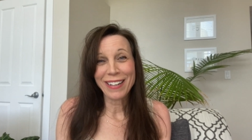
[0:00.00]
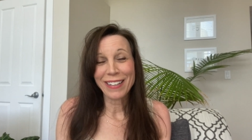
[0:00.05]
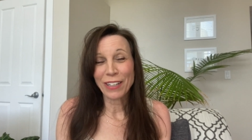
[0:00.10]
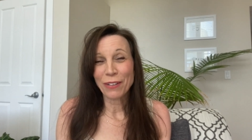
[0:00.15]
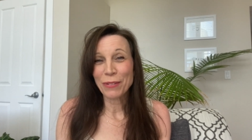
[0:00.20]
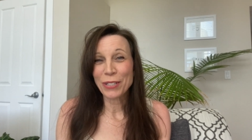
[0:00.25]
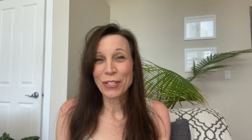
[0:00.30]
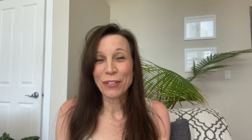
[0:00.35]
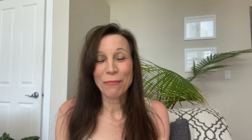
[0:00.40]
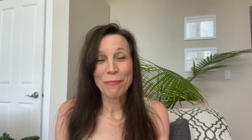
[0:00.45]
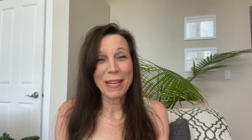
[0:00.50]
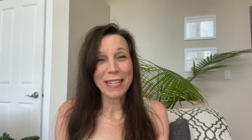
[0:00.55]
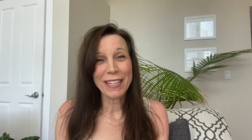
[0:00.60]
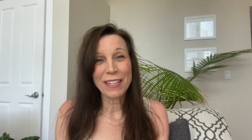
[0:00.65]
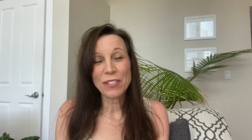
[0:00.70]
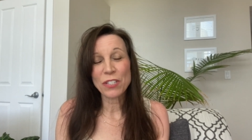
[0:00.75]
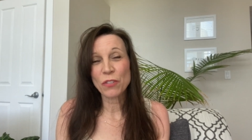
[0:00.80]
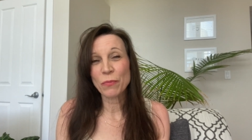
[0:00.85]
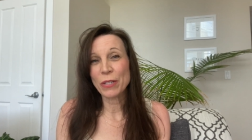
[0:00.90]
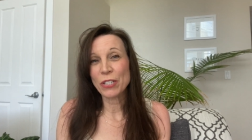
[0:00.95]
Like when you're making
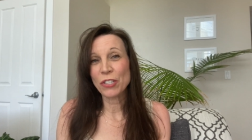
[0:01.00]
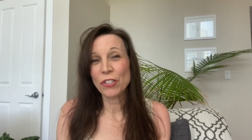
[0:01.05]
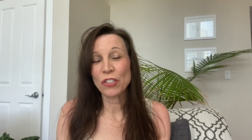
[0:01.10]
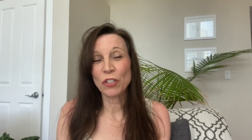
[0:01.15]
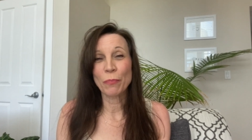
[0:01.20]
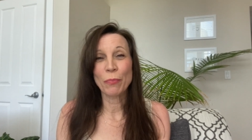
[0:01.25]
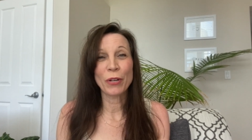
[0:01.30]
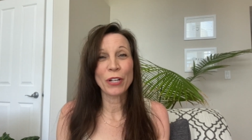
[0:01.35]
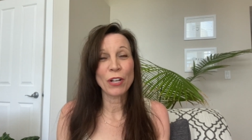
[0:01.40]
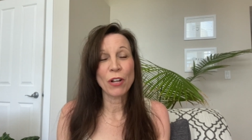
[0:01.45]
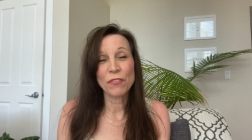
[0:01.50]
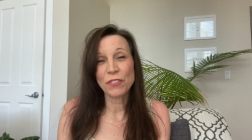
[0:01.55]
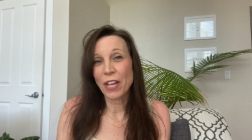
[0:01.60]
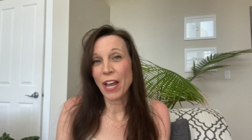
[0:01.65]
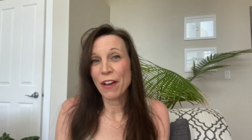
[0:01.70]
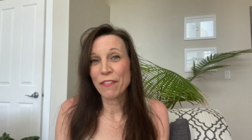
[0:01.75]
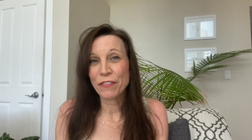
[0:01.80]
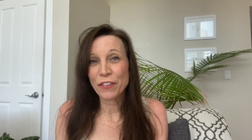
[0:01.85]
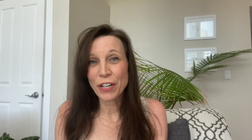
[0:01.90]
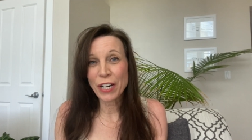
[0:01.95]
switches, you're putting all this
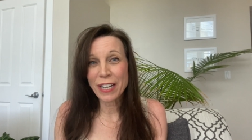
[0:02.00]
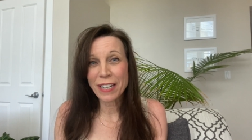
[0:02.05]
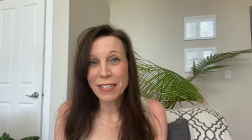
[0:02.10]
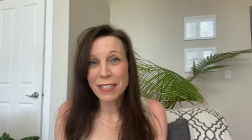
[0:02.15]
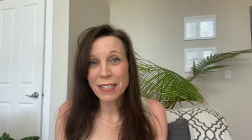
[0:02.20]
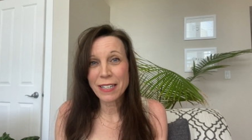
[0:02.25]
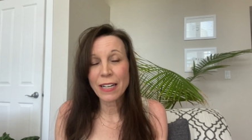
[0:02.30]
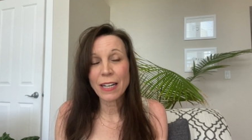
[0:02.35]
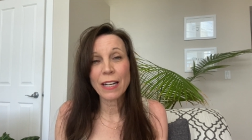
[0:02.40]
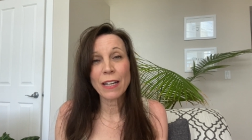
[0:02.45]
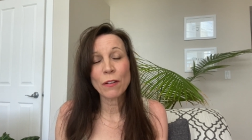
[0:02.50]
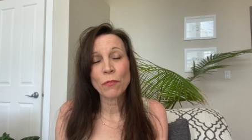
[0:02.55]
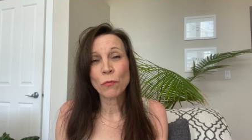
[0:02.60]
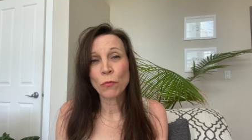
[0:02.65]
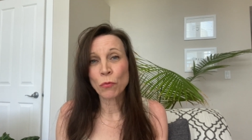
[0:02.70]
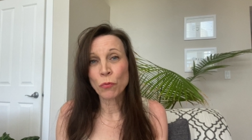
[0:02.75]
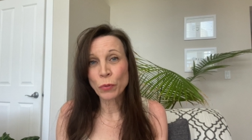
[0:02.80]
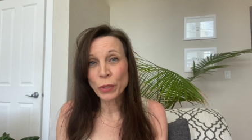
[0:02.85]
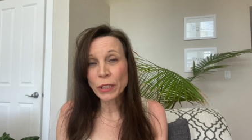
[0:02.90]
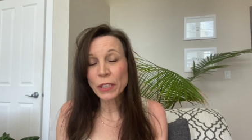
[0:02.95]
effort in,
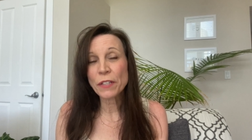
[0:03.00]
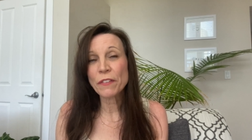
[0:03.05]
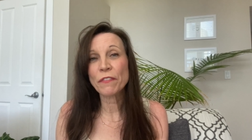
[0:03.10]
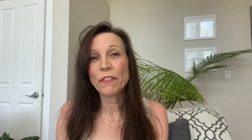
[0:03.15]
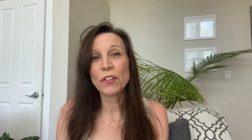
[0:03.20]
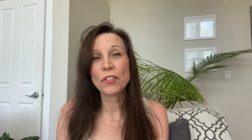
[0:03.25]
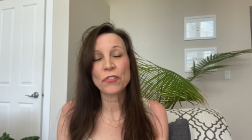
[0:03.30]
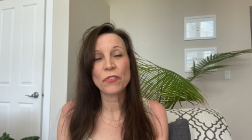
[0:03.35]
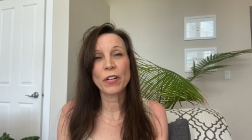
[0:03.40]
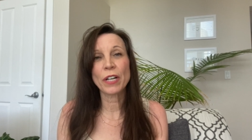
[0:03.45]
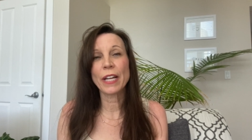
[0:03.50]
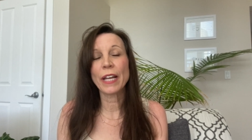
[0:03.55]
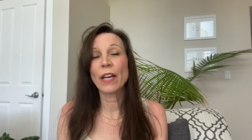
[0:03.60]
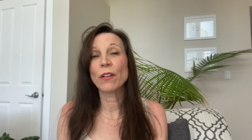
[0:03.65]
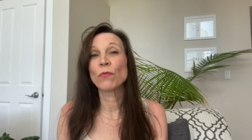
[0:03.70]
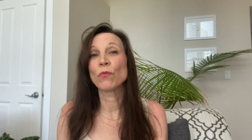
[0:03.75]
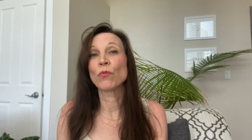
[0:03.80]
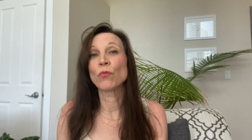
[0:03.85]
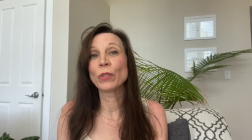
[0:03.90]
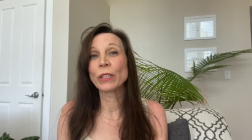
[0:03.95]
really frustrating
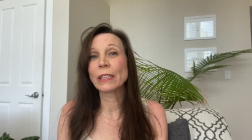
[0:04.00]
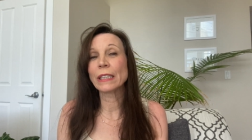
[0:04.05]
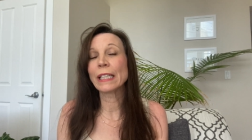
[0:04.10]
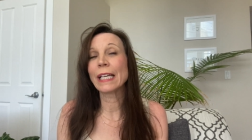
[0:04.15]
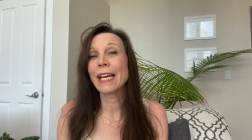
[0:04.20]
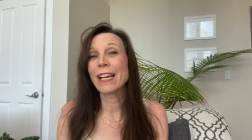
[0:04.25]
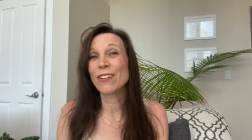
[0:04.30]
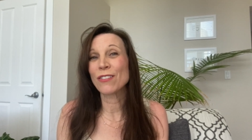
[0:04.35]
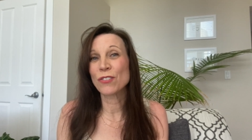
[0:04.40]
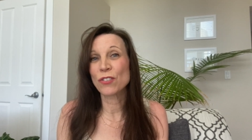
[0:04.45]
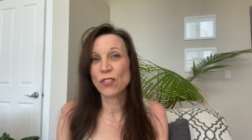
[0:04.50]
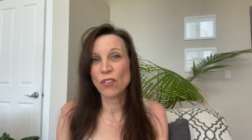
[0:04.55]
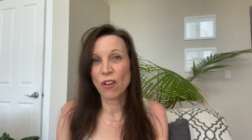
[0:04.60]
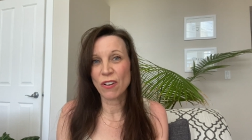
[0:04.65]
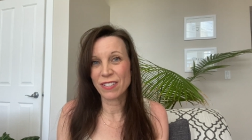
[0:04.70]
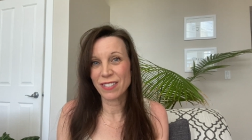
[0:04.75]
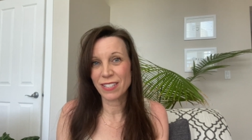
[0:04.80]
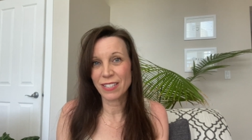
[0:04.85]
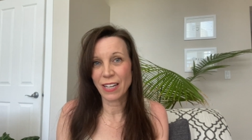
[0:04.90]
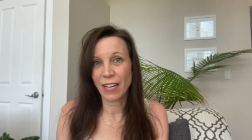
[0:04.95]
and really
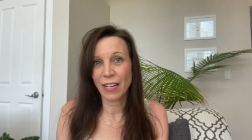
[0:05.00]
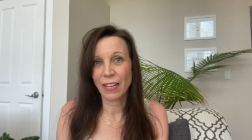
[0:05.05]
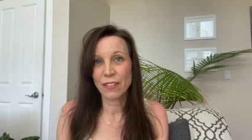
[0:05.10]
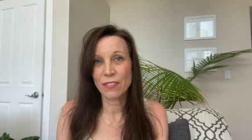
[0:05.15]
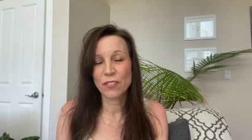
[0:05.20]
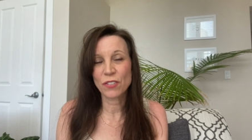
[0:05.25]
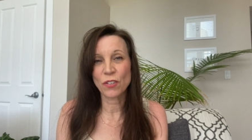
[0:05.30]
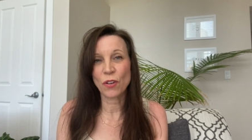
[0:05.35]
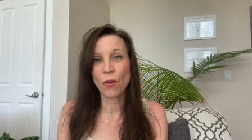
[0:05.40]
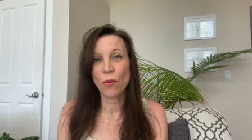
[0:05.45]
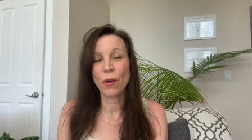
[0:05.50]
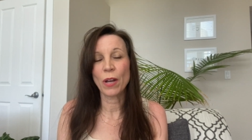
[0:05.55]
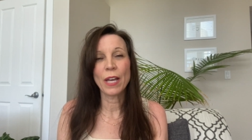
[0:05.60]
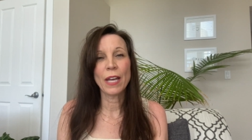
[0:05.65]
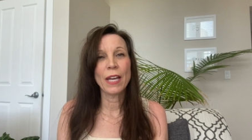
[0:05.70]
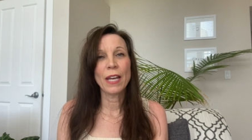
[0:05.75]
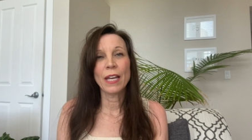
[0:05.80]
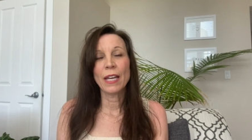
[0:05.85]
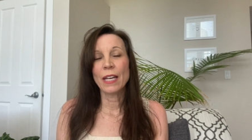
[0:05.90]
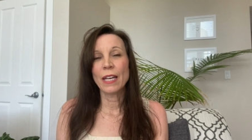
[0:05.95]
exhausting. So,
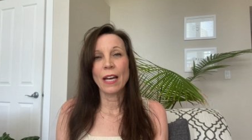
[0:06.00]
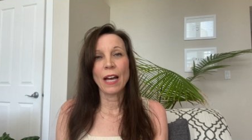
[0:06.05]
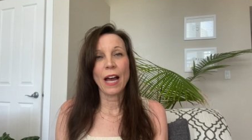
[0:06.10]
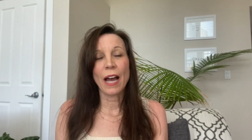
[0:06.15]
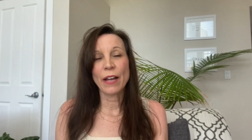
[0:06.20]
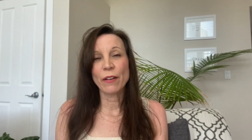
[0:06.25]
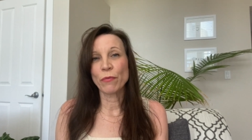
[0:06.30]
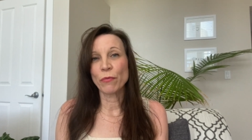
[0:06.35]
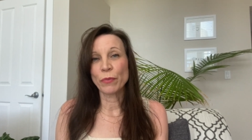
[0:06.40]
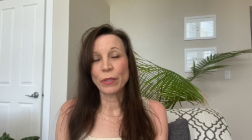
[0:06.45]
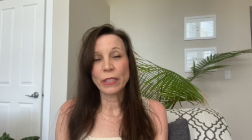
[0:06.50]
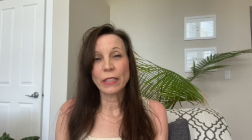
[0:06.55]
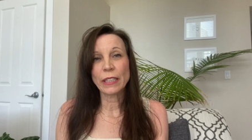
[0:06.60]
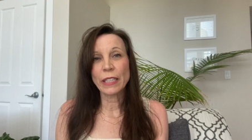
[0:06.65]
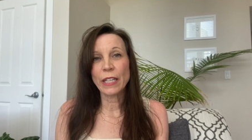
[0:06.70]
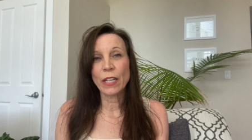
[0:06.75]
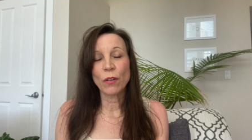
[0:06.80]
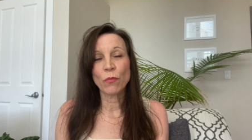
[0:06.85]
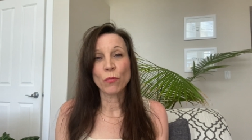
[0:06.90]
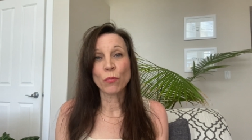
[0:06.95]
I
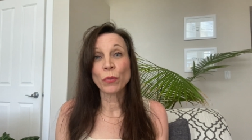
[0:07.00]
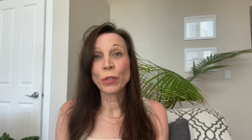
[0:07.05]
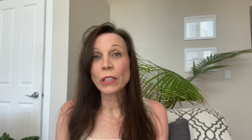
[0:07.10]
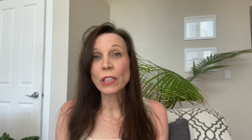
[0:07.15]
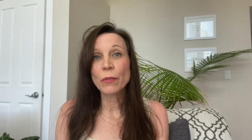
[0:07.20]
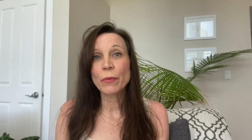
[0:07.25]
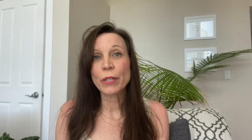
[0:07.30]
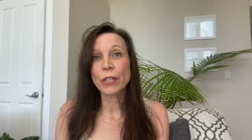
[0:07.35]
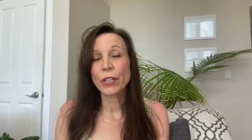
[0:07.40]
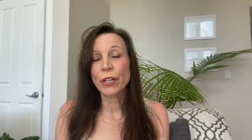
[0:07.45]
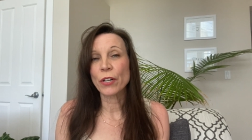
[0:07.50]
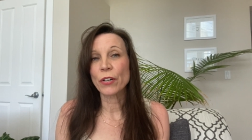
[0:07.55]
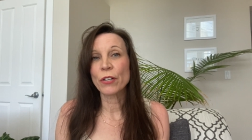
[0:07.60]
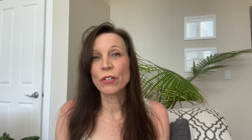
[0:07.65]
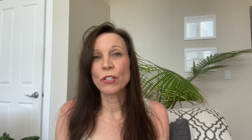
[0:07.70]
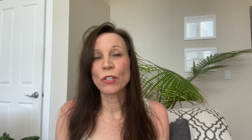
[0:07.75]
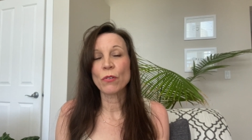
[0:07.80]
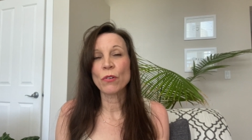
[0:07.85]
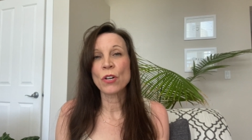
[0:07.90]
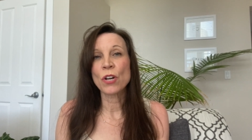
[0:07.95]
really, really would
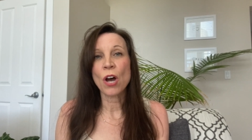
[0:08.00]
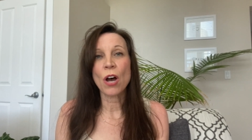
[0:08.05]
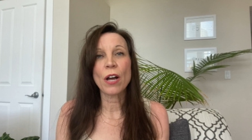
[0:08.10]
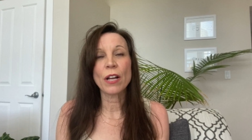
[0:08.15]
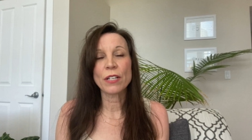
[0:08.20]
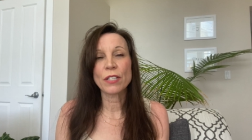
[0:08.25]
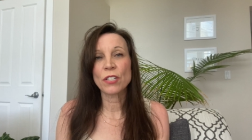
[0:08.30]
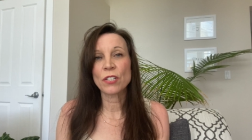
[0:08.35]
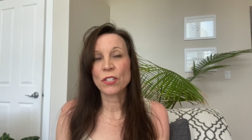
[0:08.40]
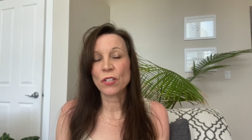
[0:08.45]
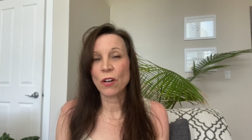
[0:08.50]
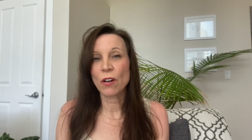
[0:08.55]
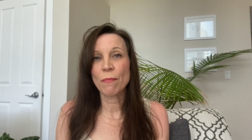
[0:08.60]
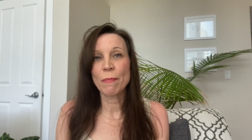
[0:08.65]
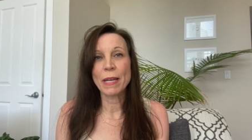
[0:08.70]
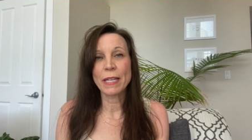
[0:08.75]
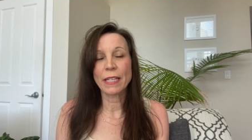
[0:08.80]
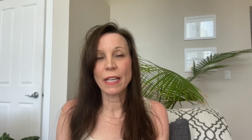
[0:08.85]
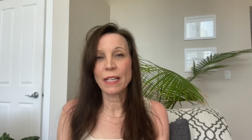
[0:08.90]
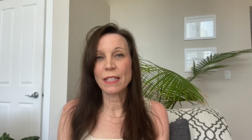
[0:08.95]
encourage you not to start
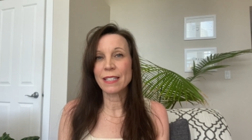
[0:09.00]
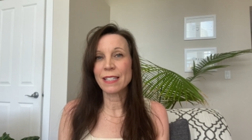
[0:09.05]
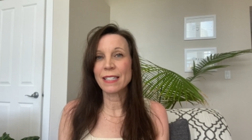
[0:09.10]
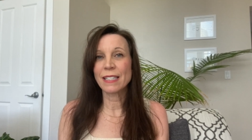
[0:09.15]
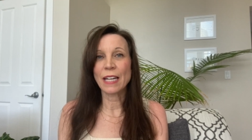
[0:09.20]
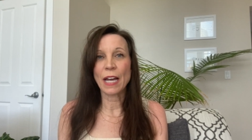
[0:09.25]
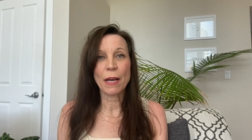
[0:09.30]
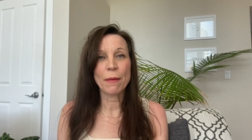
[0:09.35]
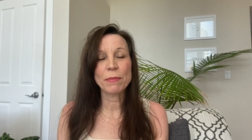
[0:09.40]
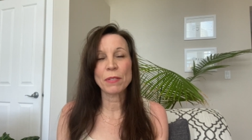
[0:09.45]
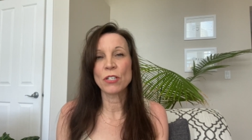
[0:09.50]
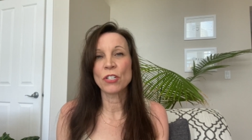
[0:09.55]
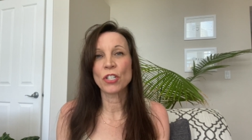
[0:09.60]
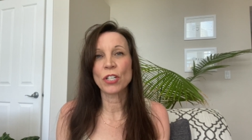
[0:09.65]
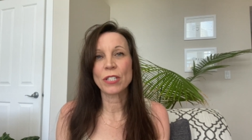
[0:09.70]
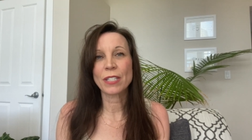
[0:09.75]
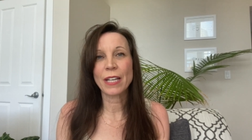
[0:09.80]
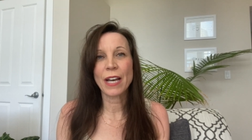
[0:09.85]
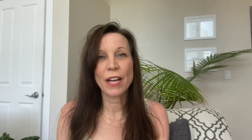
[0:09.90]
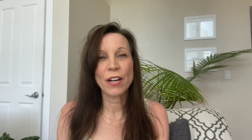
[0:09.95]
making steps and
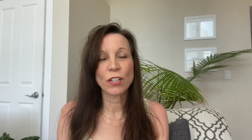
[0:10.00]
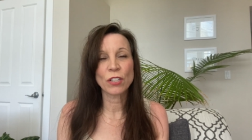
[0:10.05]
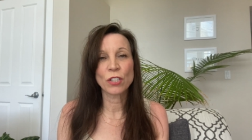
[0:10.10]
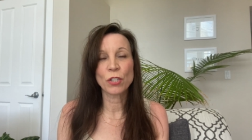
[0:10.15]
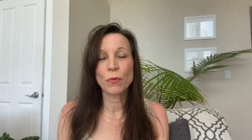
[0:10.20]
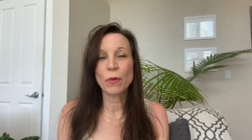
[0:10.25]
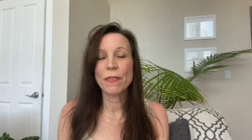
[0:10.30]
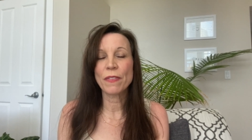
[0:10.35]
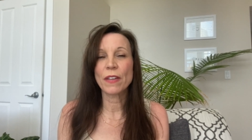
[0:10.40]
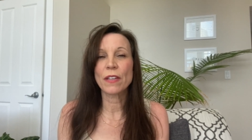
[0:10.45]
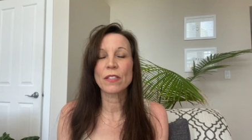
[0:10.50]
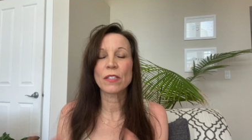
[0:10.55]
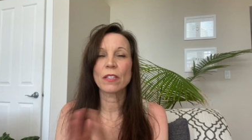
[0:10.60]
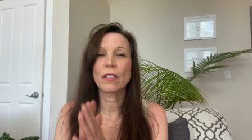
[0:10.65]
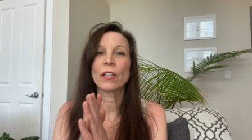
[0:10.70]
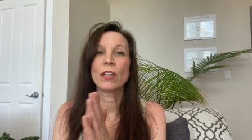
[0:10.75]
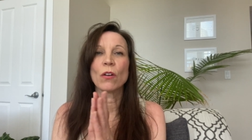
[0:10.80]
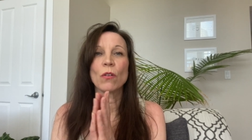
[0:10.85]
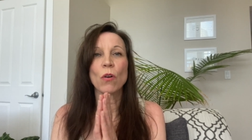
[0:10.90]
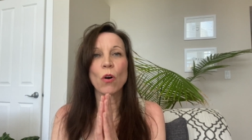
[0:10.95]
just kind of doing this,
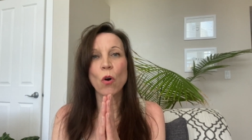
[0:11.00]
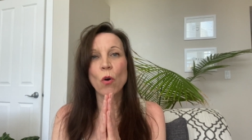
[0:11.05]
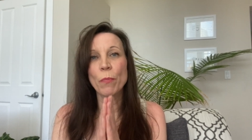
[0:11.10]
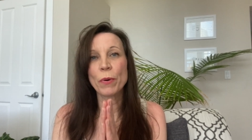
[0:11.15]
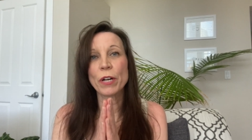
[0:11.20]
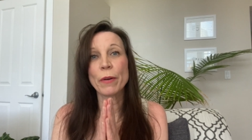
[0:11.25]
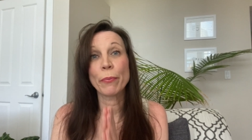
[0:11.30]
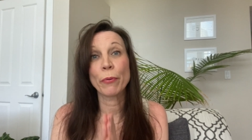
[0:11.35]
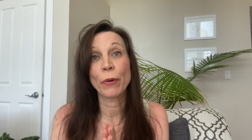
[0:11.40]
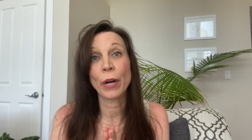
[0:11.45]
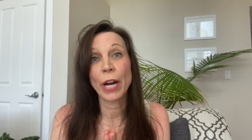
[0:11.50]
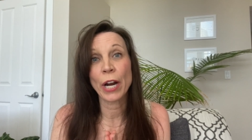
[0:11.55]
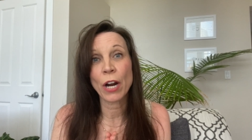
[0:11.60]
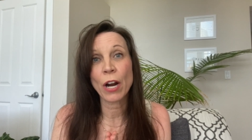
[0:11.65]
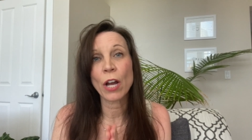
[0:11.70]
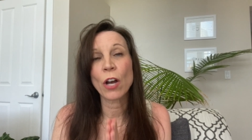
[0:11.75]
you know, hope and a prayer.